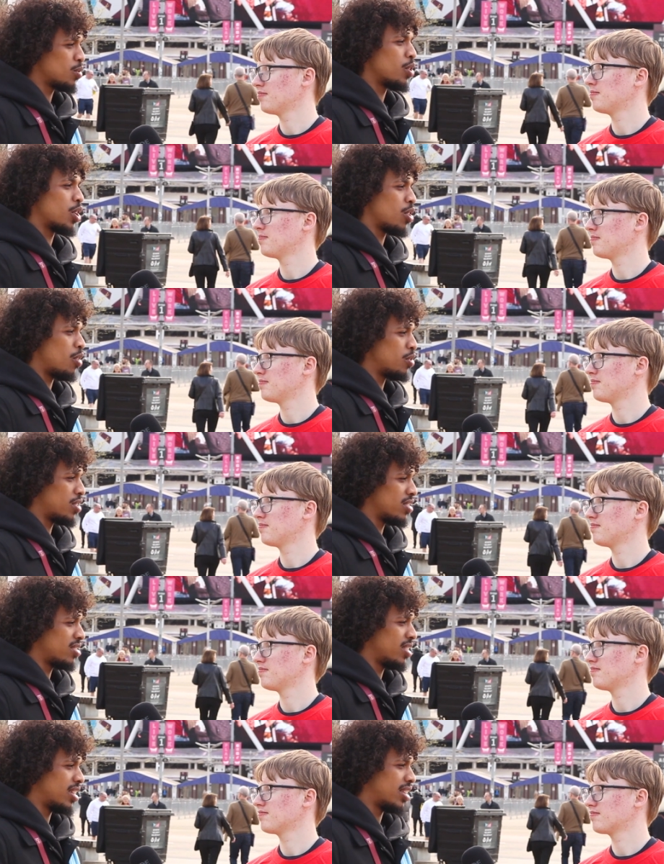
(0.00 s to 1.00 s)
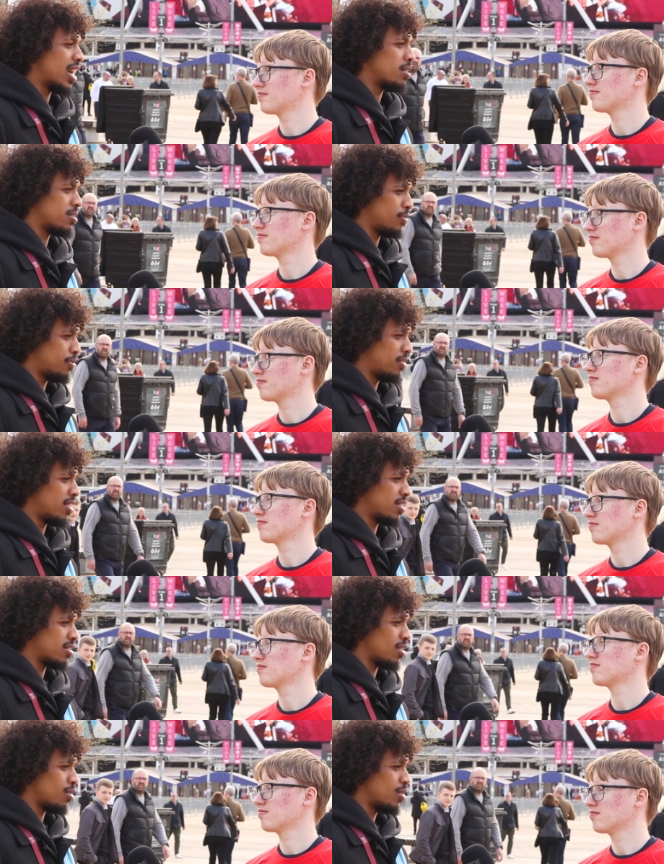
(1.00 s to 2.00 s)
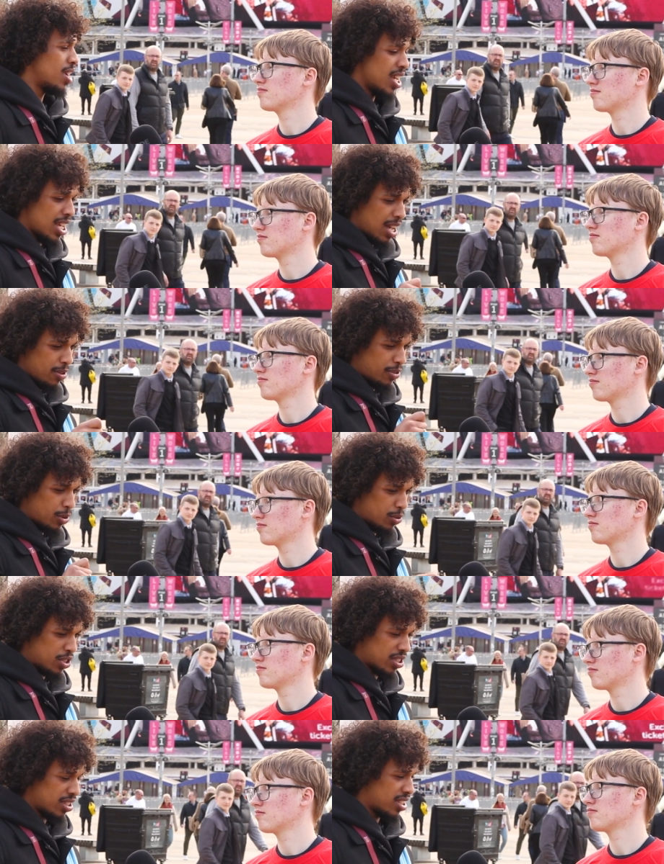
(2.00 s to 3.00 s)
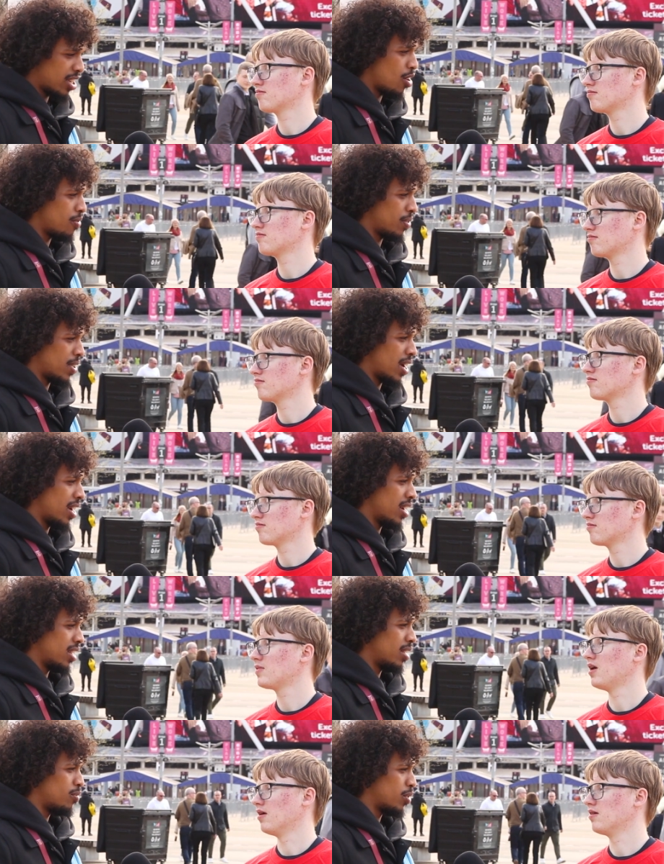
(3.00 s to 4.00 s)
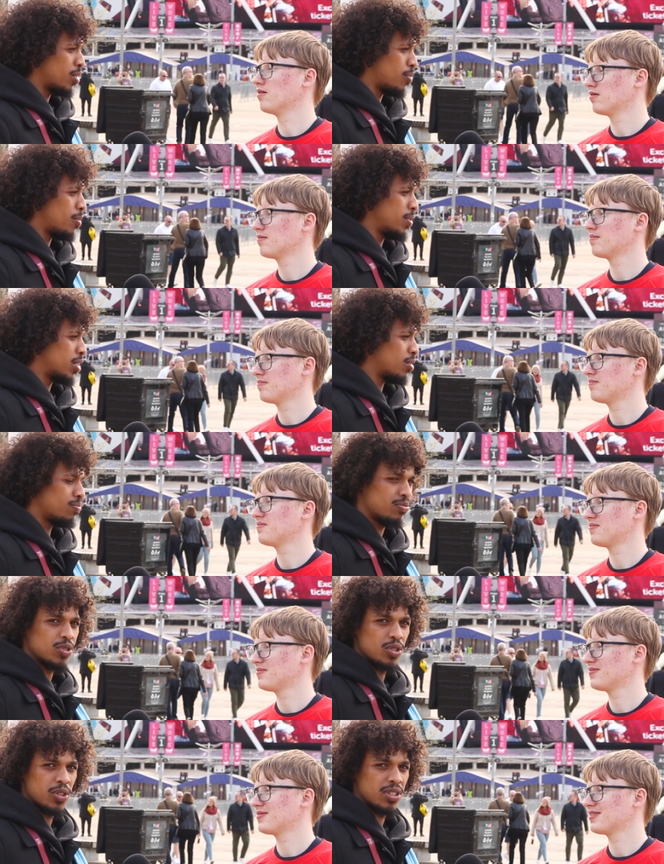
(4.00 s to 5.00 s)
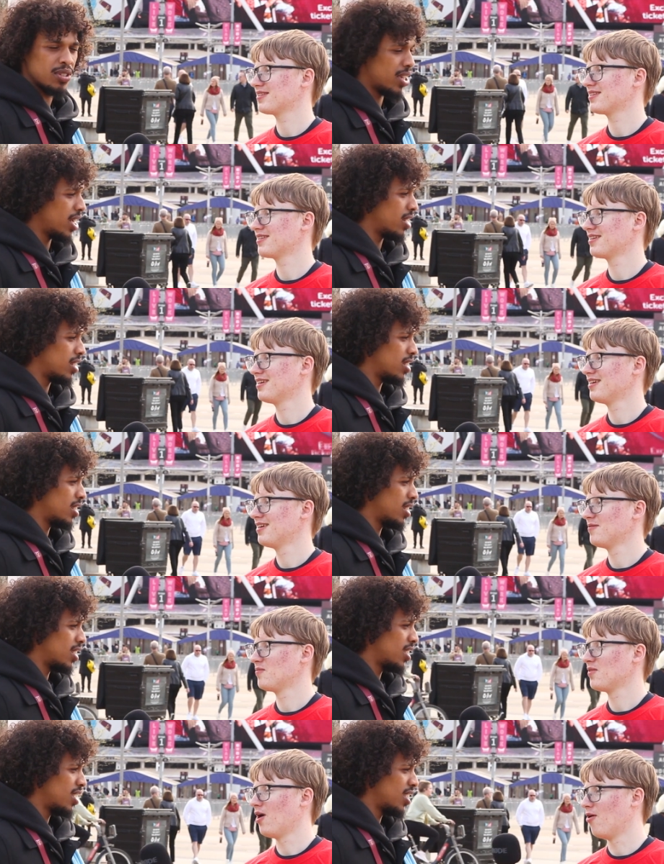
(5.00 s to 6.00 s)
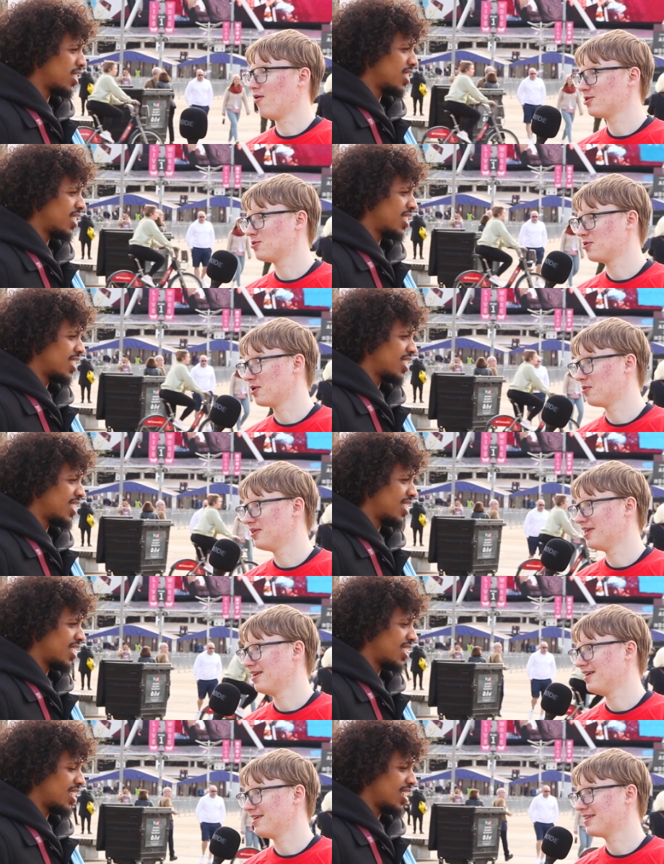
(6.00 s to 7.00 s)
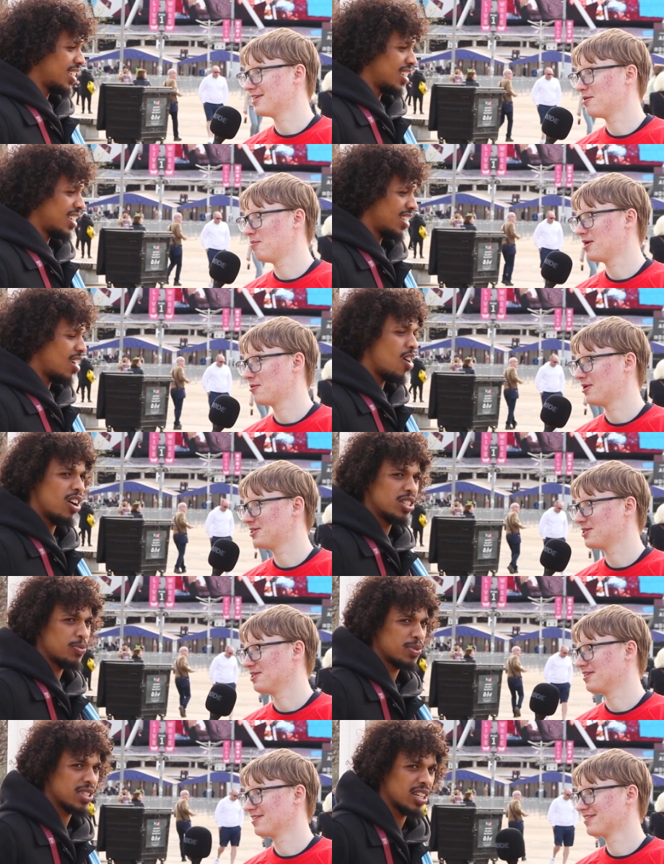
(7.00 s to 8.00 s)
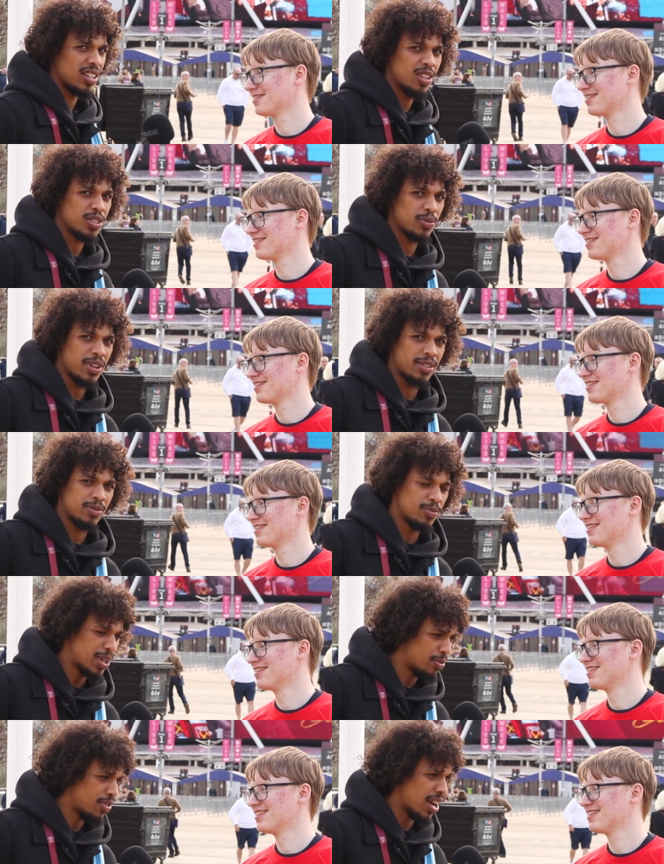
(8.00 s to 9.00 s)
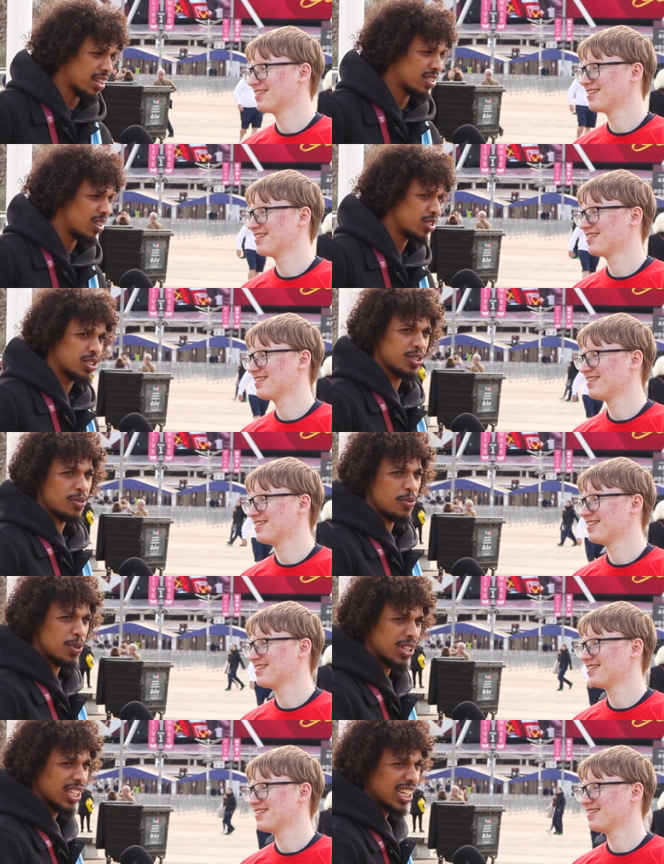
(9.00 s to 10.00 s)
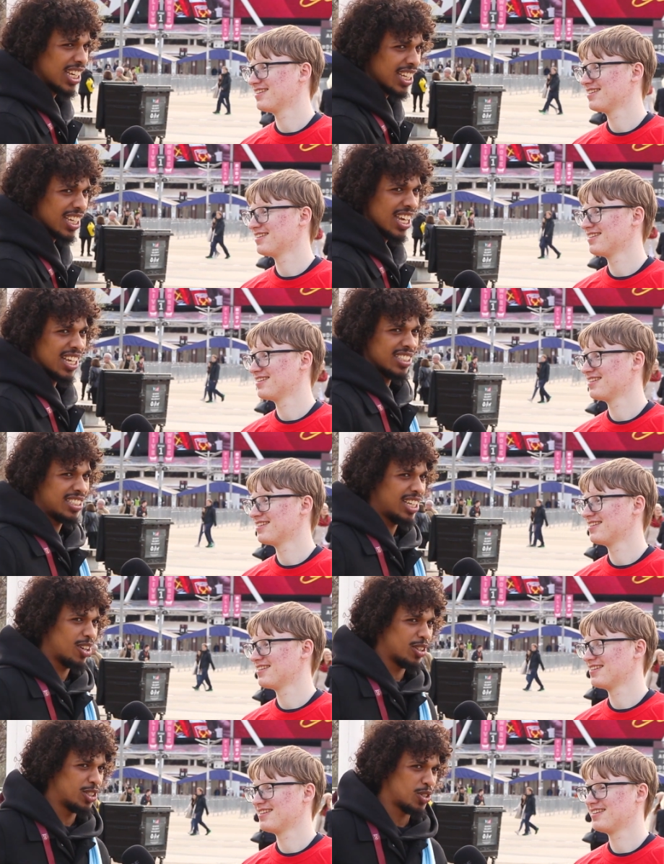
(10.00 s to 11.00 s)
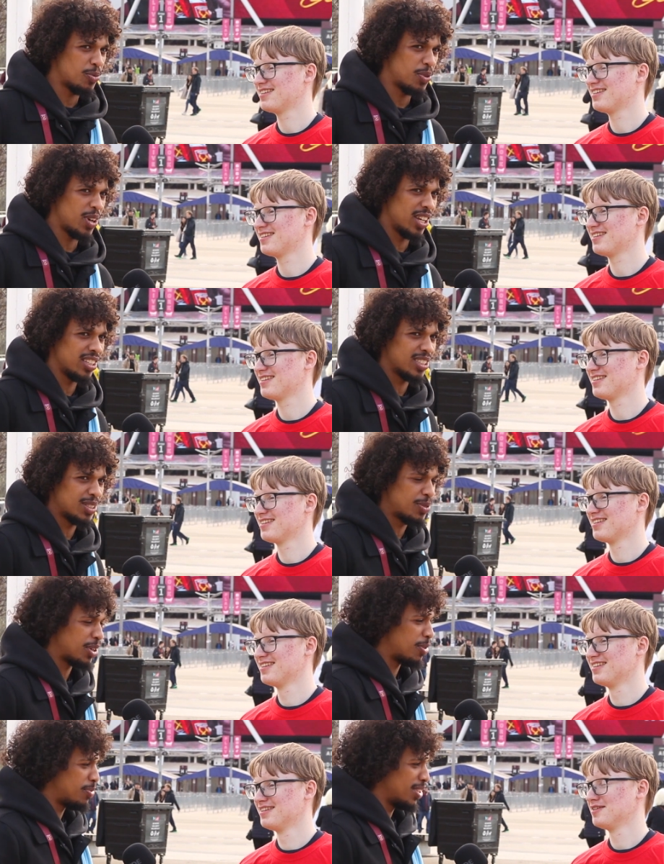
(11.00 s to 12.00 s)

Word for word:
Speaker 1: scored a goal, you can see the doubts and fears. So I think we just need to get over that, and then we can probably do it to the end.
Speaker 2: Are Arsenal going to win the league? league? That's the big
Speaker 1: question. 100%, 100%. Big facts. Hodgson's going to win the league. City are going to drop points. We're going to